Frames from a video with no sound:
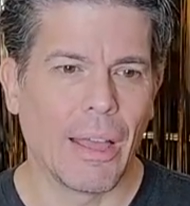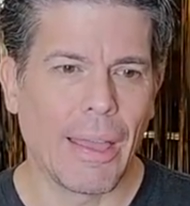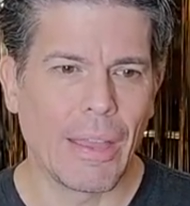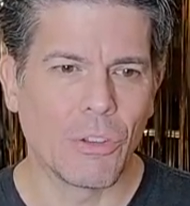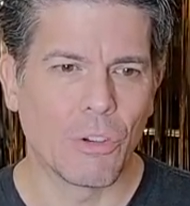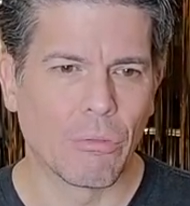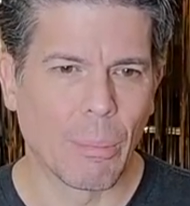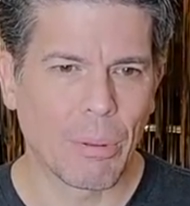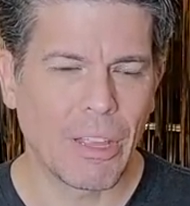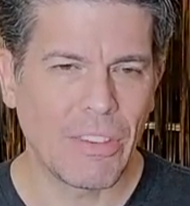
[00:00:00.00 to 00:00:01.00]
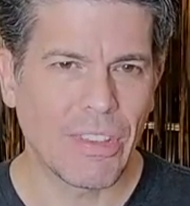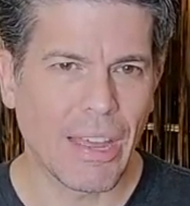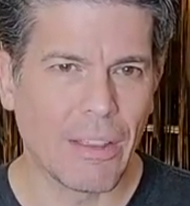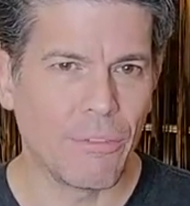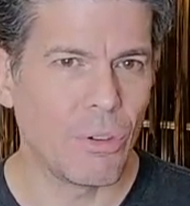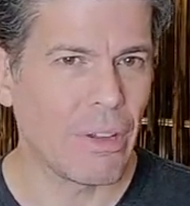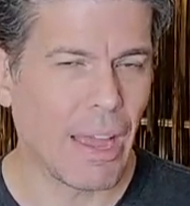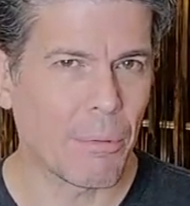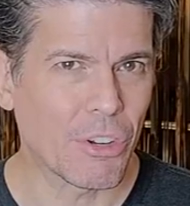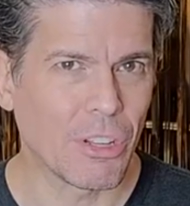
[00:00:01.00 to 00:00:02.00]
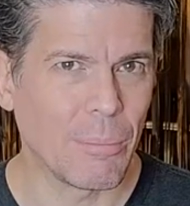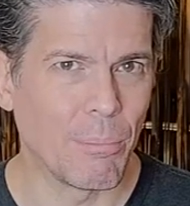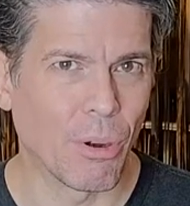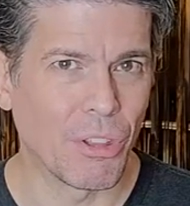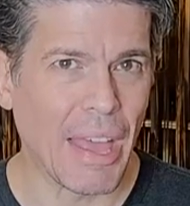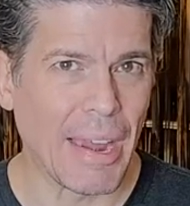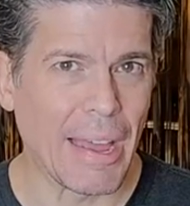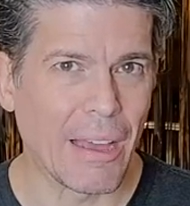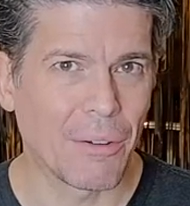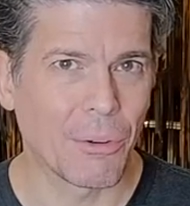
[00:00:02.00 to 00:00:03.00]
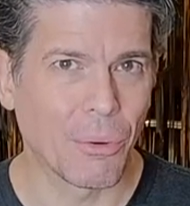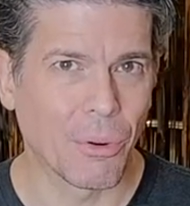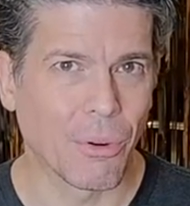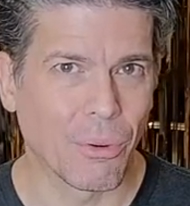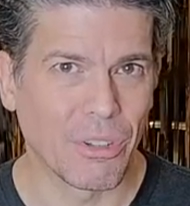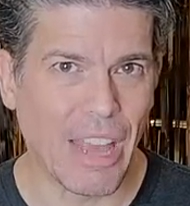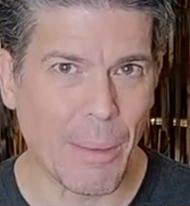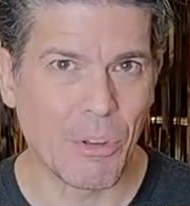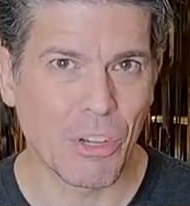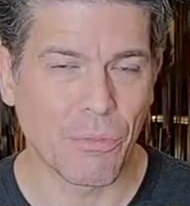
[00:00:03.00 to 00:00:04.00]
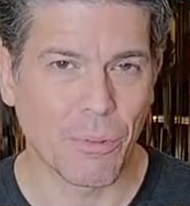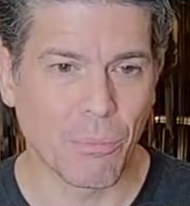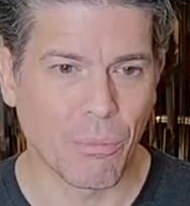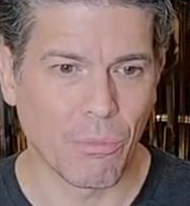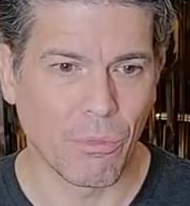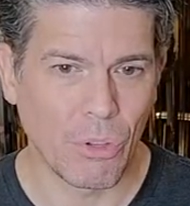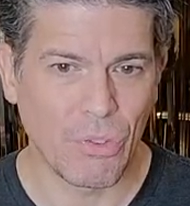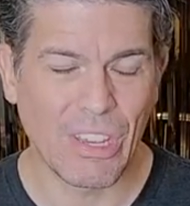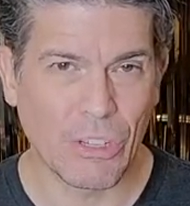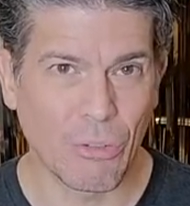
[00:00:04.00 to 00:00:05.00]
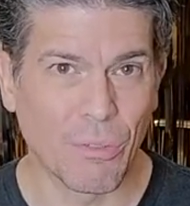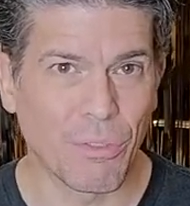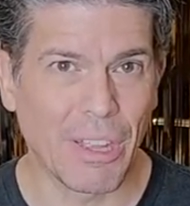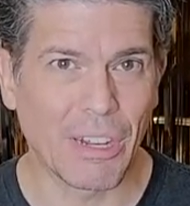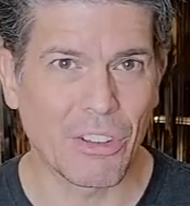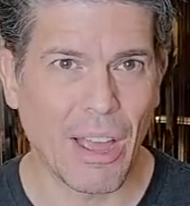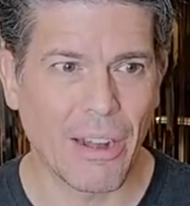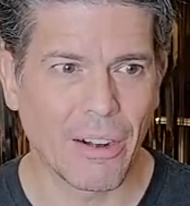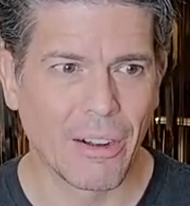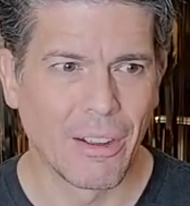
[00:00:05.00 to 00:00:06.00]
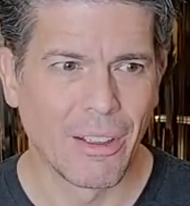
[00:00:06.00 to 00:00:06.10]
and to replace that, if you actually burn that out or, or damage it from using it to inflate a tire,